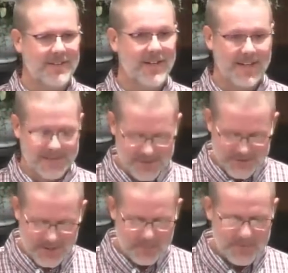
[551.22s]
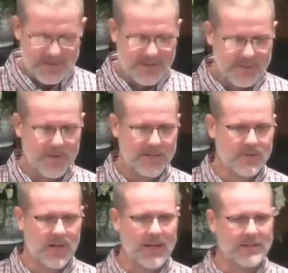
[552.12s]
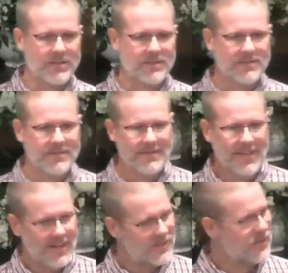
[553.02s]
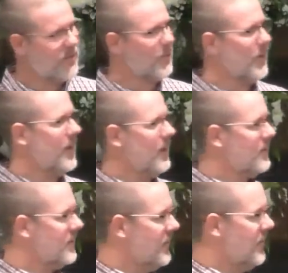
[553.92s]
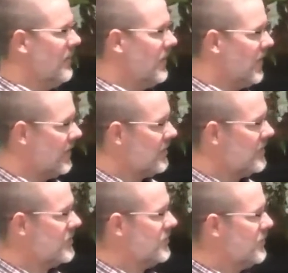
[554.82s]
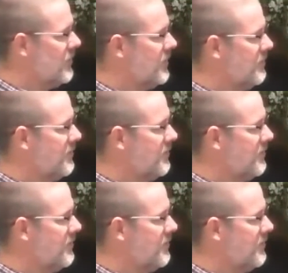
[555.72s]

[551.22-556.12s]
And it stopped me dead in my tracks. And I turned around and I listened to him.